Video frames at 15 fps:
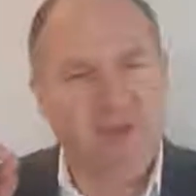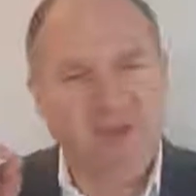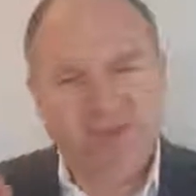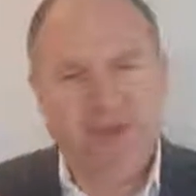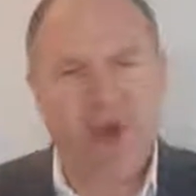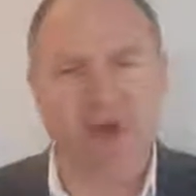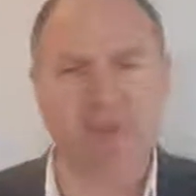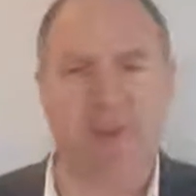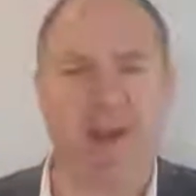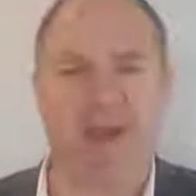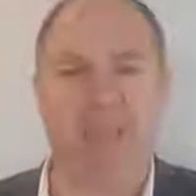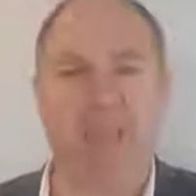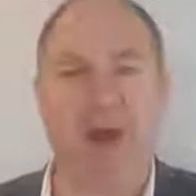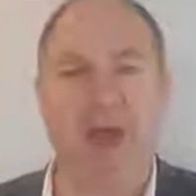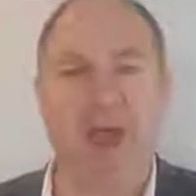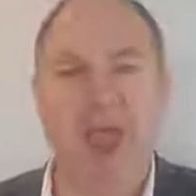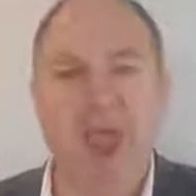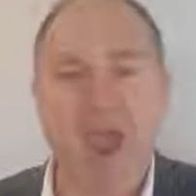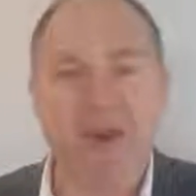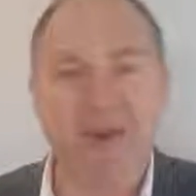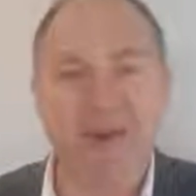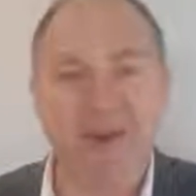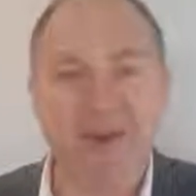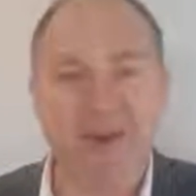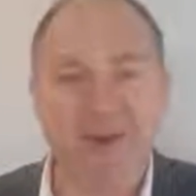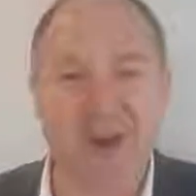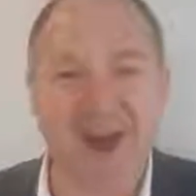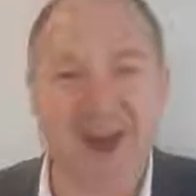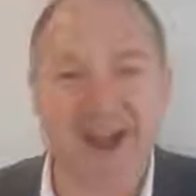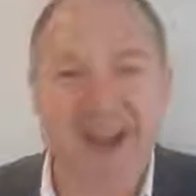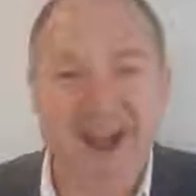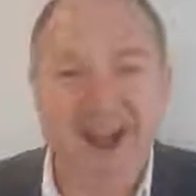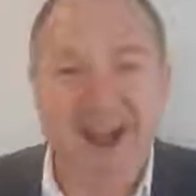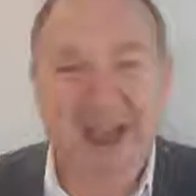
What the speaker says: this guy's been in my head, right?